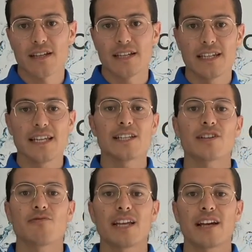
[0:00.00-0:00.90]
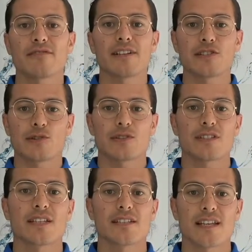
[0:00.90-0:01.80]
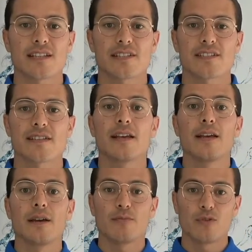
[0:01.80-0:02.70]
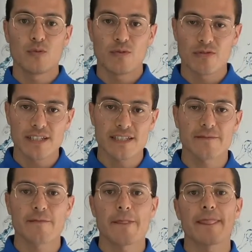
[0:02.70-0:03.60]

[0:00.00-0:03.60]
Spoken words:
In nature, we have antioxidants such as blueberries,